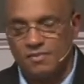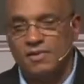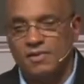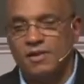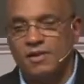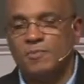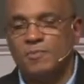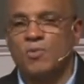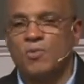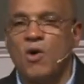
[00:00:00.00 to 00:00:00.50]

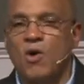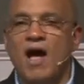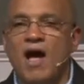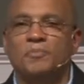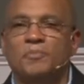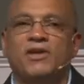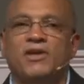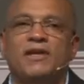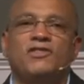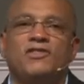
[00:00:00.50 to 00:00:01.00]

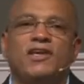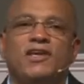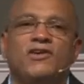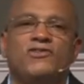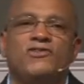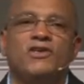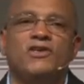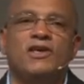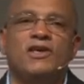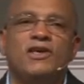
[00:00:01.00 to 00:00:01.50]
prompting
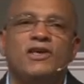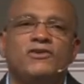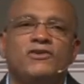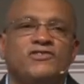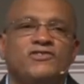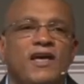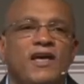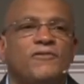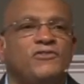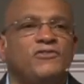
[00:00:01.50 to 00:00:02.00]
these
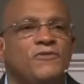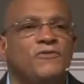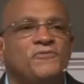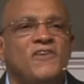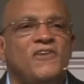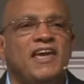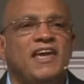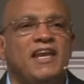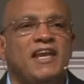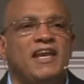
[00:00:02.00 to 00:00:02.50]

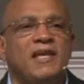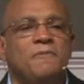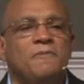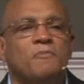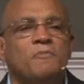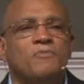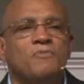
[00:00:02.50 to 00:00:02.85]
self-defeating